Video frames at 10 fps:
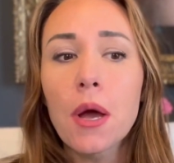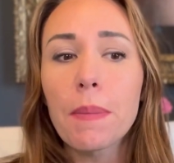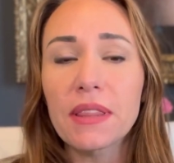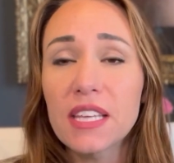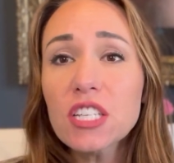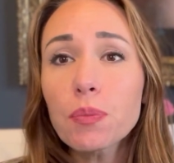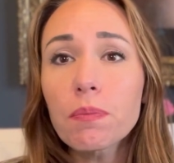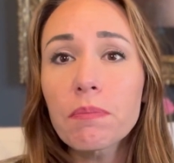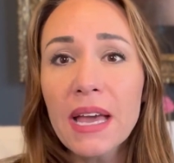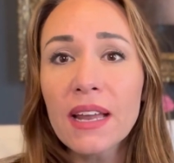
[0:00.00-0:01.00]
But this
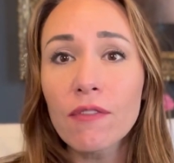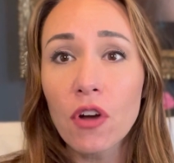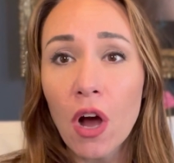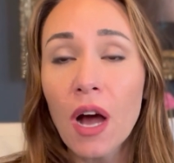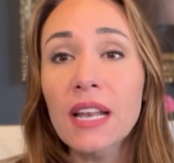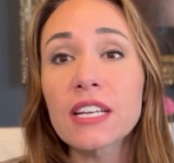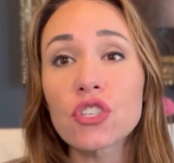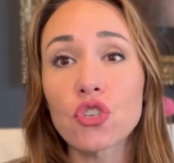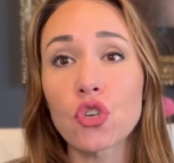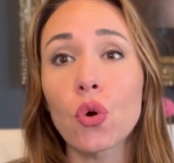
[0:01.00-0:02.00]
man of God
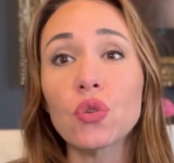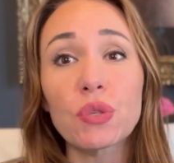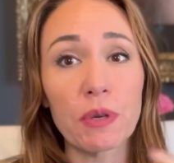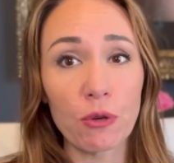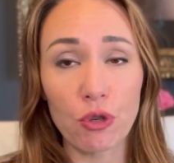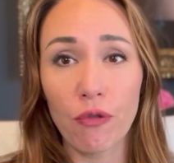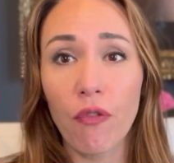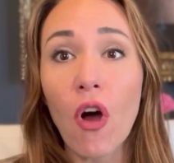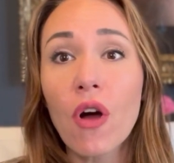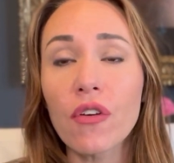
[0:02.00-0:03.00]
is Joel's spiritual
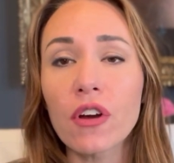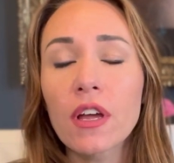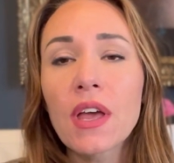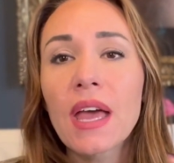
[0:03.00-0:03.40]
father.